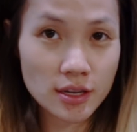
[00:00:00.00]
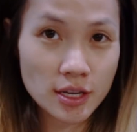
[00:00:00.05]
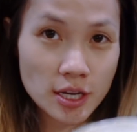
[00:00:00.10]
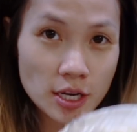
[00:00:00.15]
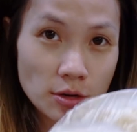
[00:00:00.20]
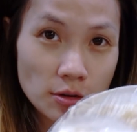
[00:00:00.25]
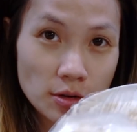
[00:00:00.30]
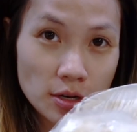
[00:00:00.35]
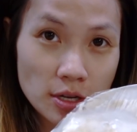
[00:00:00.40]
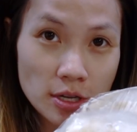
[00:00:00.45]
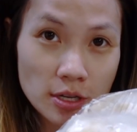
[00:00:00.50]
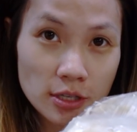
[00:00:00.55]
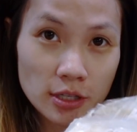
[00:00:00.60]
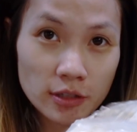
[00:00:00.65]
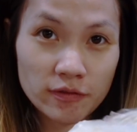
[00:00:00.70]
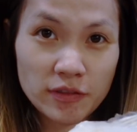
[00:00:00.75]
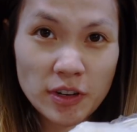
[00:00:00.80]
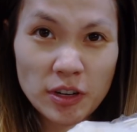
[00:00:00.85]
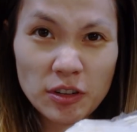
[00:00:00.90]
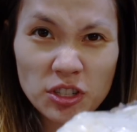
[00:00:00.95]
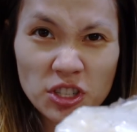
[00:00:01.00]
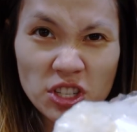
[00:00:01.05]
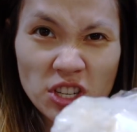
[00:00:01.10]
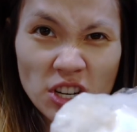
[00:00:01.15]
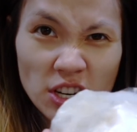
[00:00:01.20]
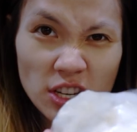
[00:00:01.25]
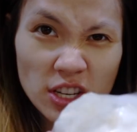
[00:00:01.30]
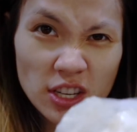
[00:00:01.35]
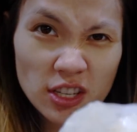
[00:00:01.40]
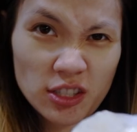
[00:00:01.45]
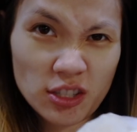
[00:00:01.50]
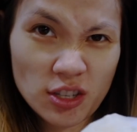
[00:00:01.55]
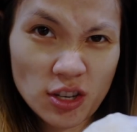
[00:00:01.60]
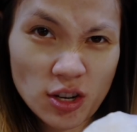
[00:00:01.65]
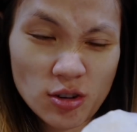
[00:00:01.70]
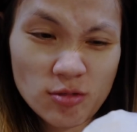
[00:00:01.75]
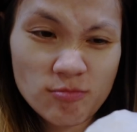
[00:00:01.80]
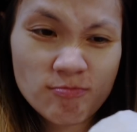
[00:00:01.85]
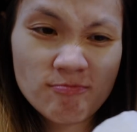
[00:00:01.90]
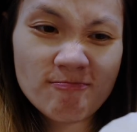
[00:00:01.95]
Here it is. It's very chunky,
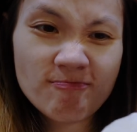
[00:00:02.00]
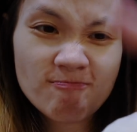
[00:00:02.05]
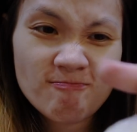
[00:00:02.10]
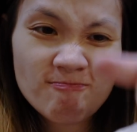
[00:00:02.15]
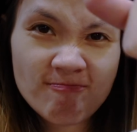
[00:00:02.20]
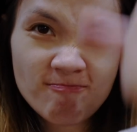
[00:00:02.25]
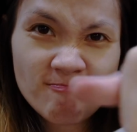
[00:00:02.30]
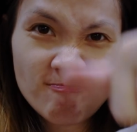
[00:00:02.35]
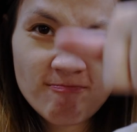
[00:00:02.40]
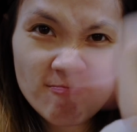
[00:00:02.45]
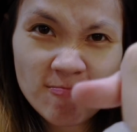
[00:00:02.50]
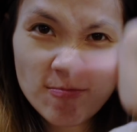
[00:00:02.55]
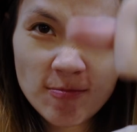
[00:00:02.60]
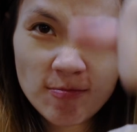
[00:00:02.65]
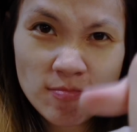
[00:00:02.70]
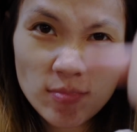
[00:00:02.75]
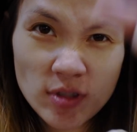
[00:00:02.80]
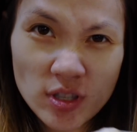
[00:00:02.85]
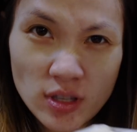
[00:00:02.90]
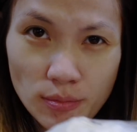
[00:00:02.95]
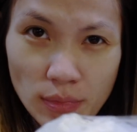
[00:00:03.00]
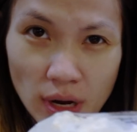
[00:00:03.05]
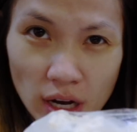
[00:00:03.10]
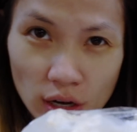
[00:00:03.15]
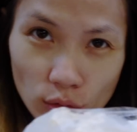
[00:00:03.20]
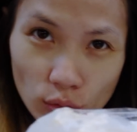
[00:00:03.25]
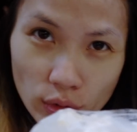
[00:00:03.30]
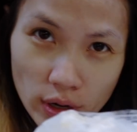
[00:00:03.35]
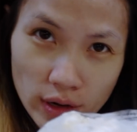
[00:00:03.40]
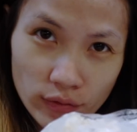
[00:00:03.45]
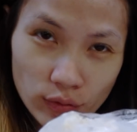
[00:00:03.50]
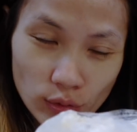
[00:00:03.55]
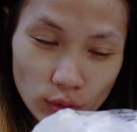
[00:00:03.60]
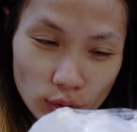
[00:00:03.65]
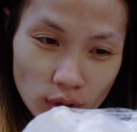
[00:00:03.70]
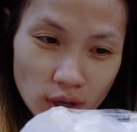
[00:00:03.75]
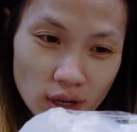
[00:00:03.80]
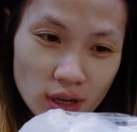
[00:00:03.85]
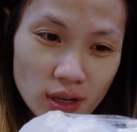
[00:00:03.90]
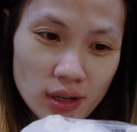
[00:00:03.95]
so the microwave
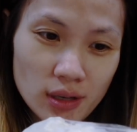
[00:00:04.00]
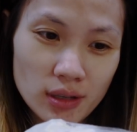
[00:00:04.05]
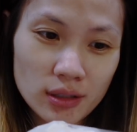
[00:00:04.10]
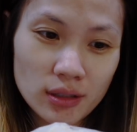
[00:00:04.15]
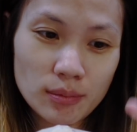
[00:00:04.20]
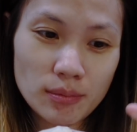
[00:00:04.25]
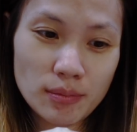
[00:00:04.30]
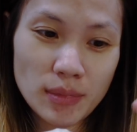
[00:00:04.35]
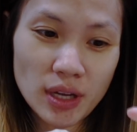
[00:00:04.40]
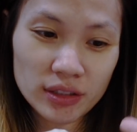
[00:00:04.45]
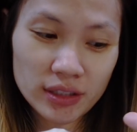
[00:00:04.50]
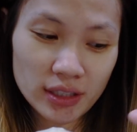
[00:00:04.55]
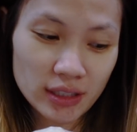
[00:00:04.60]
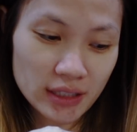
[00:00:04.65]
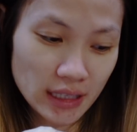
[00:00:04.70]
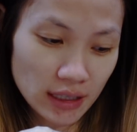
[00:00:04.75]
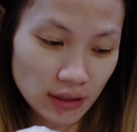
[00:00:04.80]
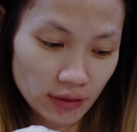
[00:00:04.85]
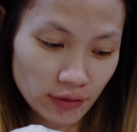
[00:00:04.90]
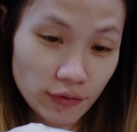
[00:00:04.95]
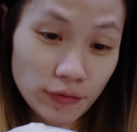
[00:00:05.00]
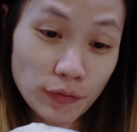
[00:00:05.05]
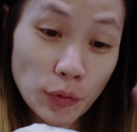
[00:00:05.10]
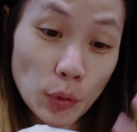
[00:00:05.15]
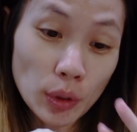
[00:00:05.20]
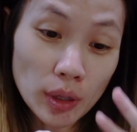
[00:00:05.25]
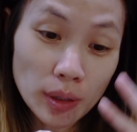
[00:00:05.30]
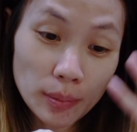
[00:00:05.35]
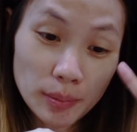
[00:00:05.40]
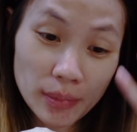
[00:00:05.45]
will uh, melt it down. Four